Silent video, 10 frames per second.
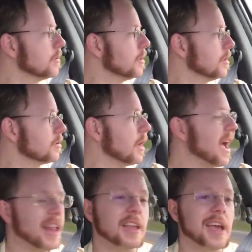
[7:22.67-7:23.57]
Little
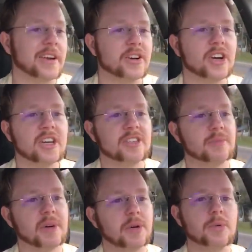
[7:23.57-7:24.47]
alligator
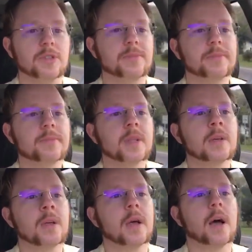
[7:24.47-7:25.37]
hunting boat.
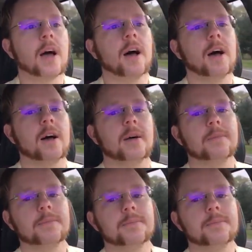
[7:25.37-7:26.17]
I